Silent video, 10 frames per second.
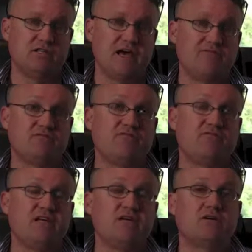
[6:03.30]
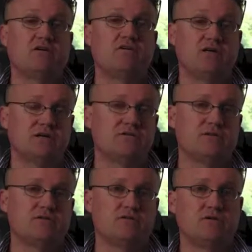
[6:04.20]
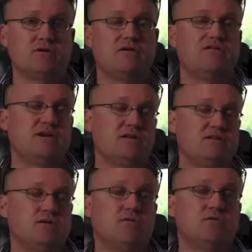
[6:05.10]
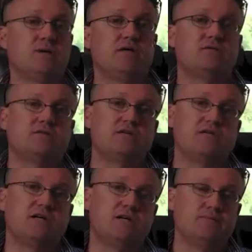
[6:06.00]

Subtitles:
have to flee their own countries in order to find some new place to reside.